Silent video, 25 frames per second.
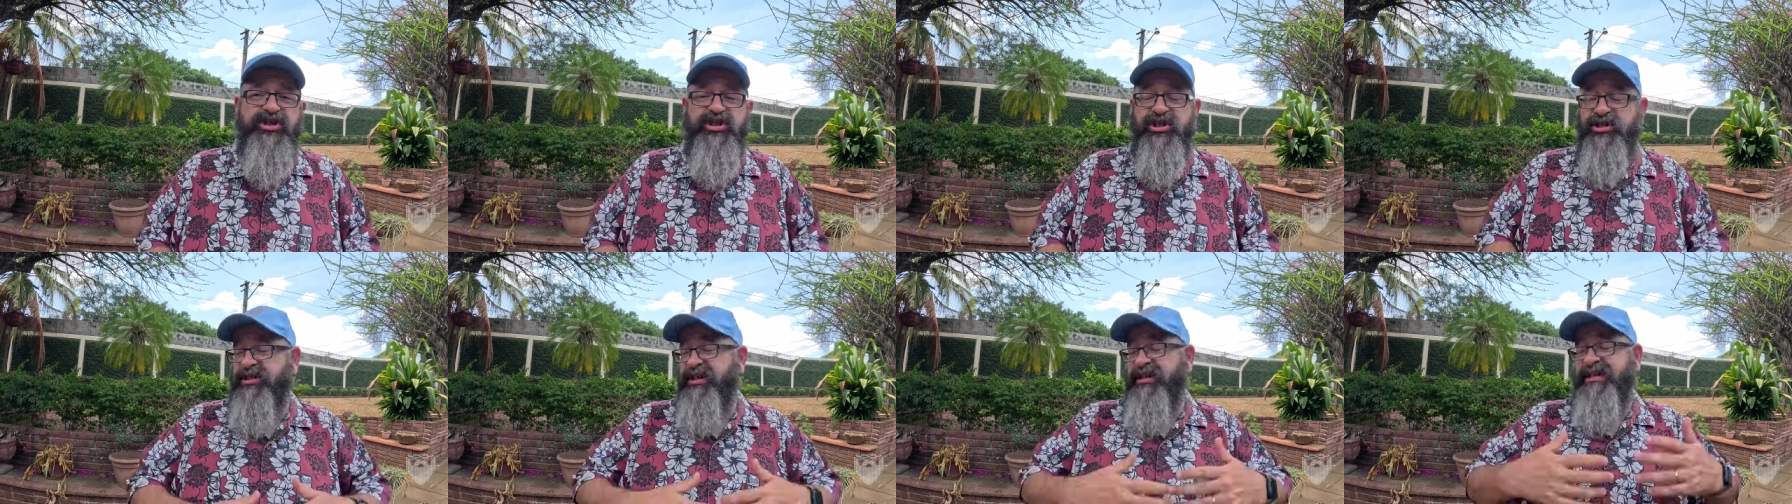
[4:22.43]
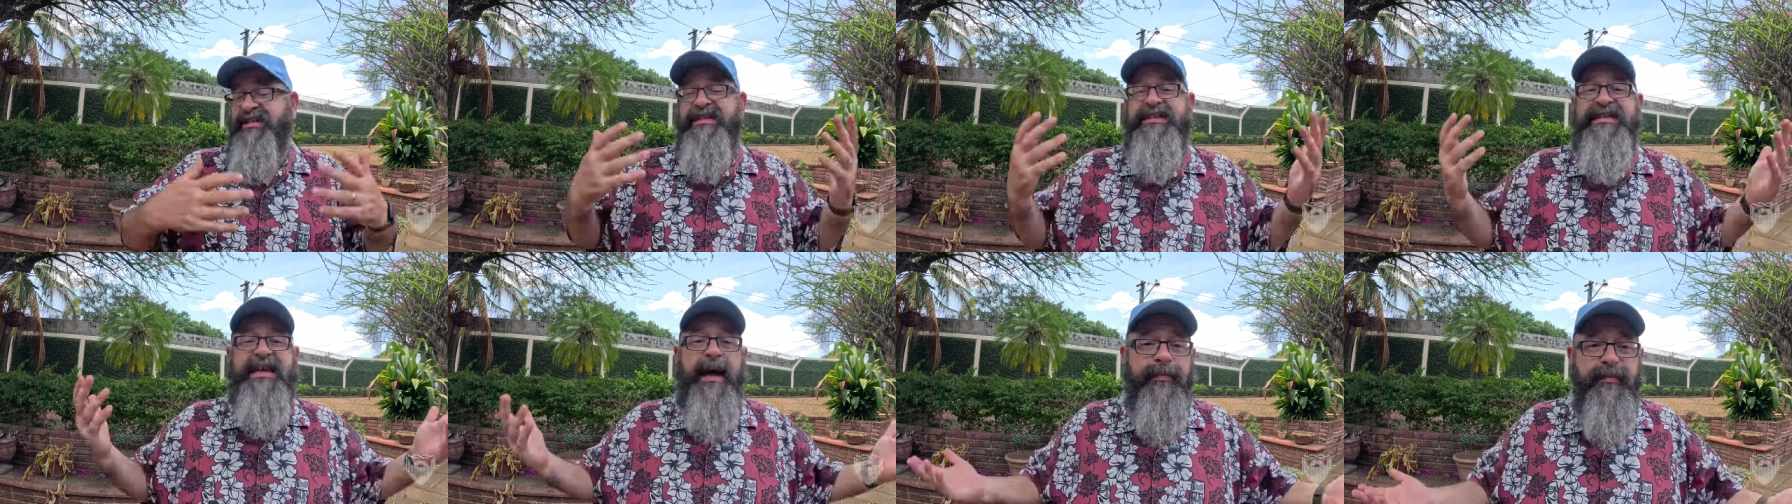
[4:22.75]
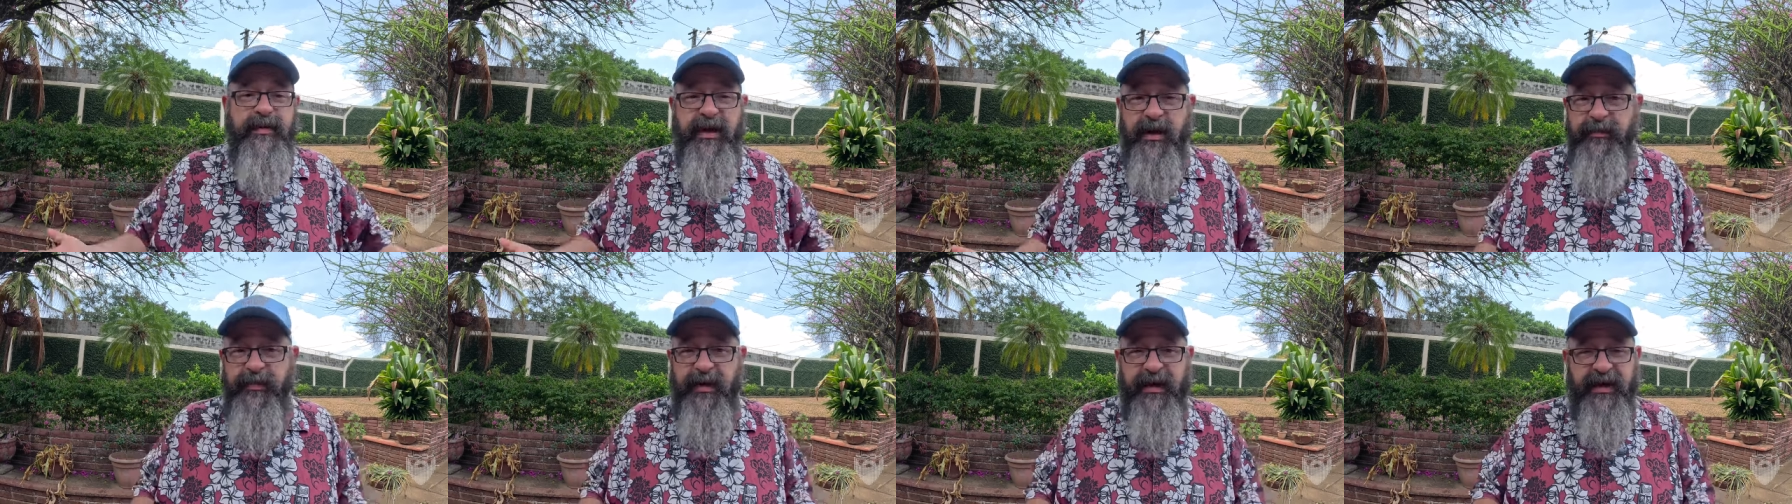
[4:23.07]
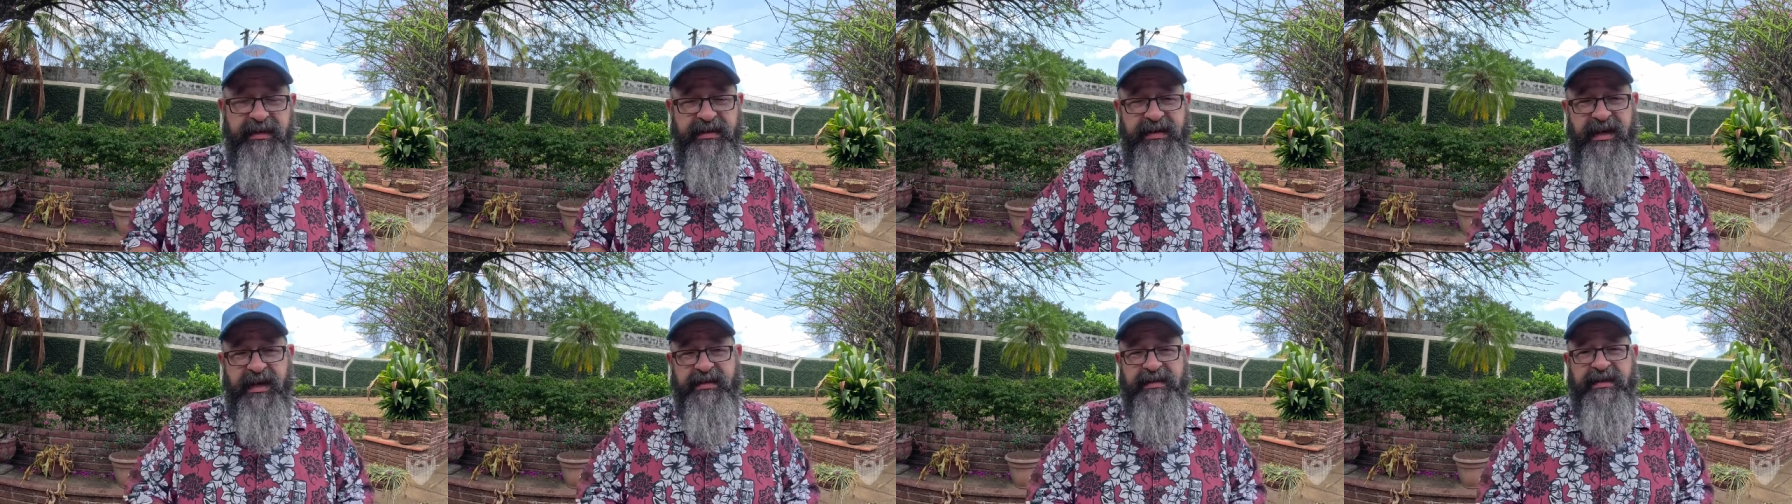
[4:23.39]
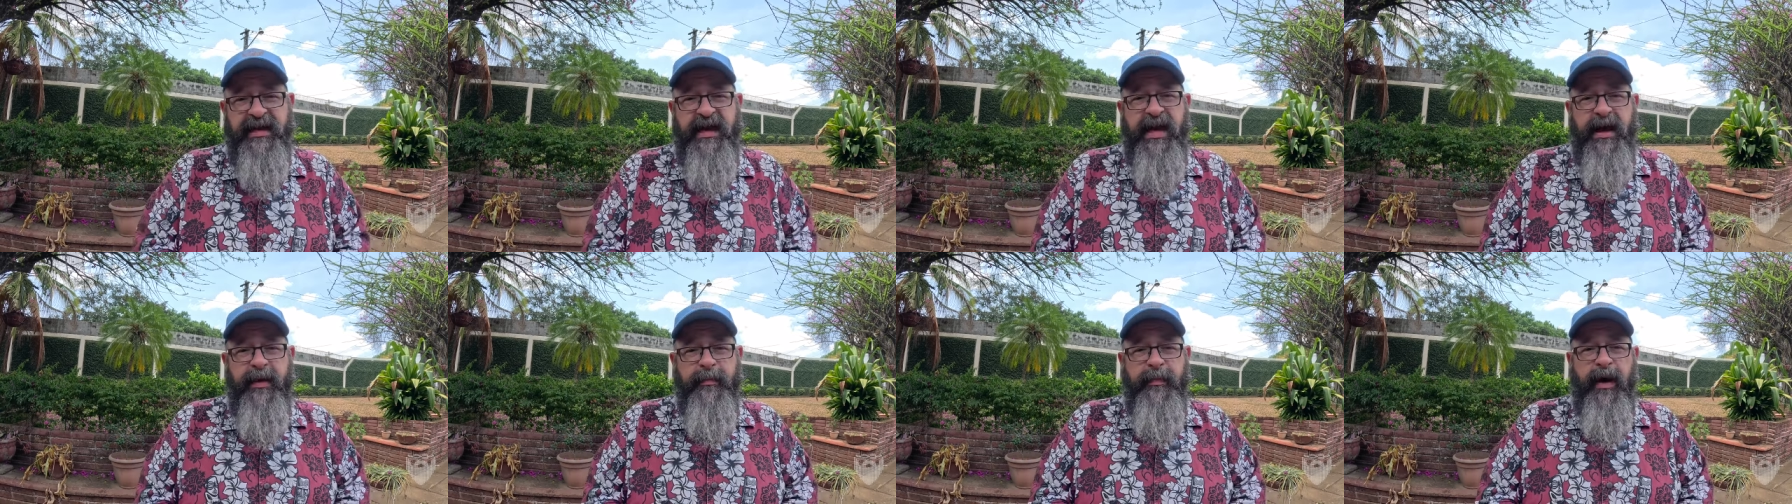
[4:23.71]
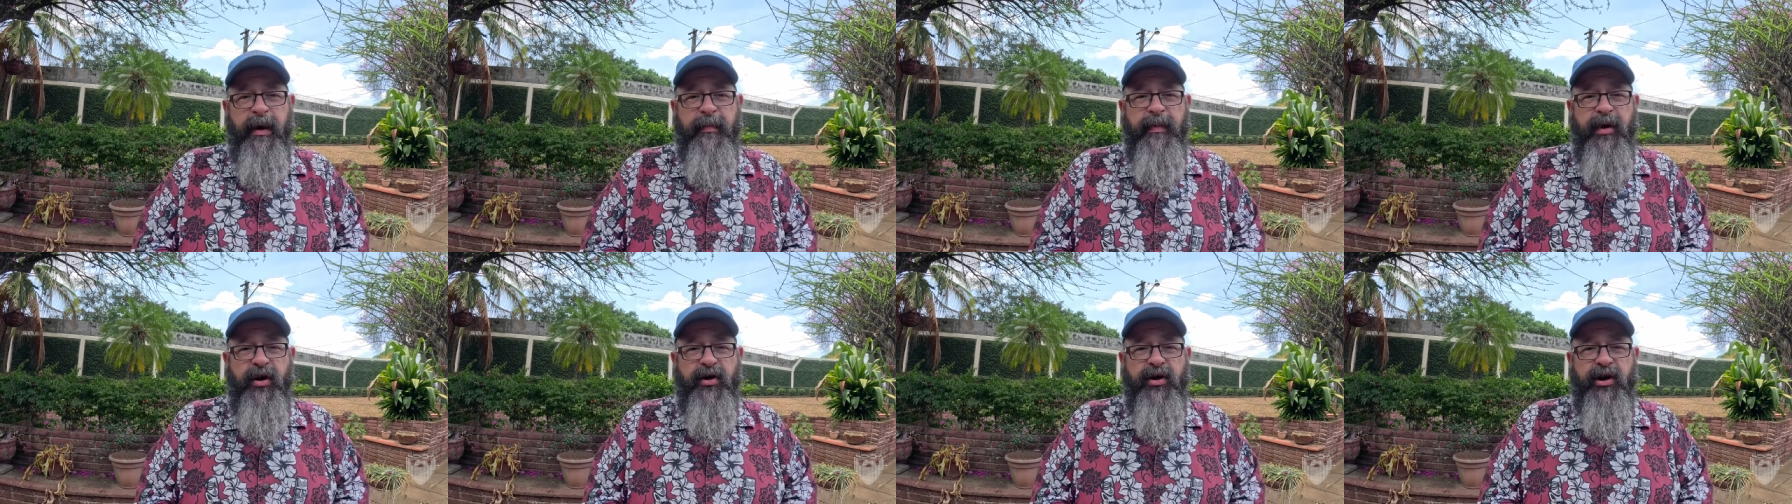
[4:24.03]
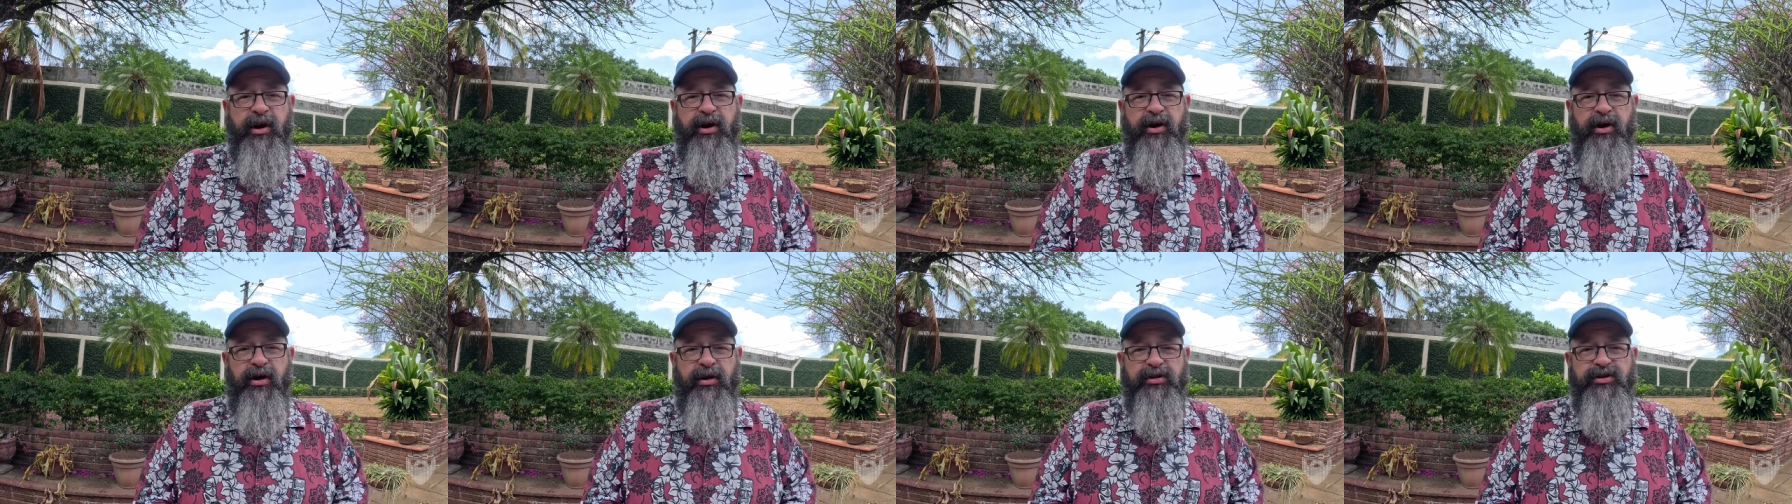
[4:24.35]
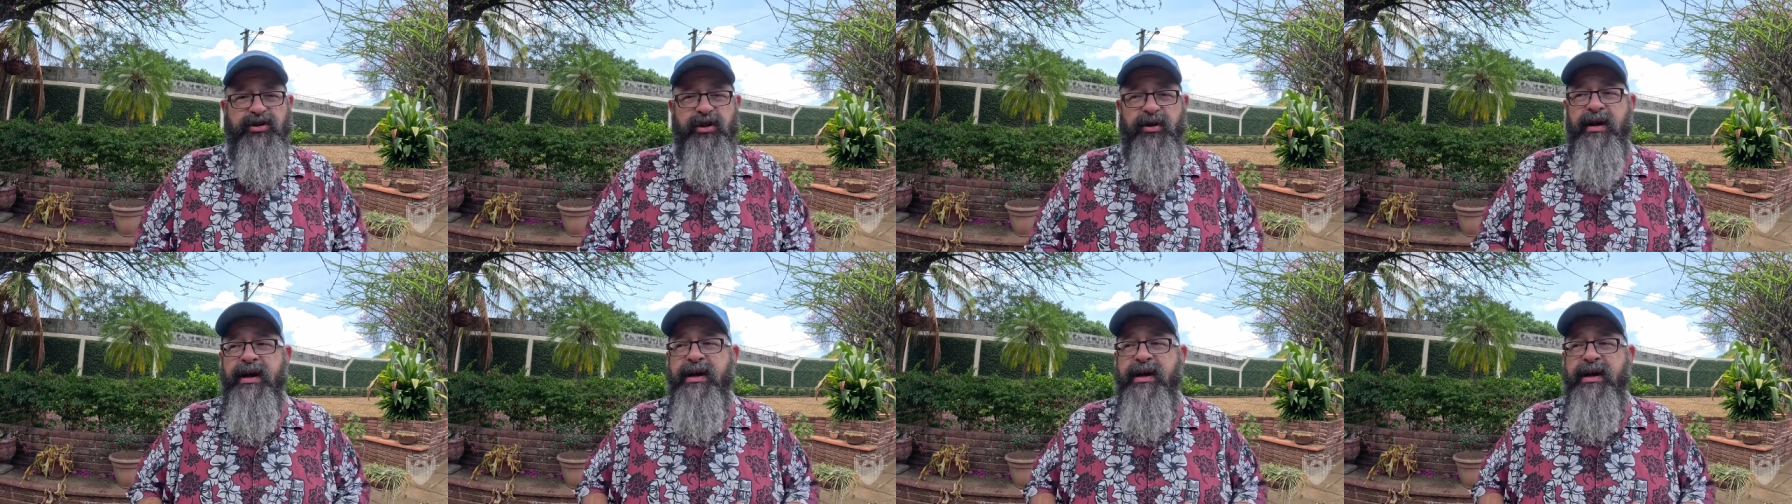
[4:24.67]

just accepted because that's American culture.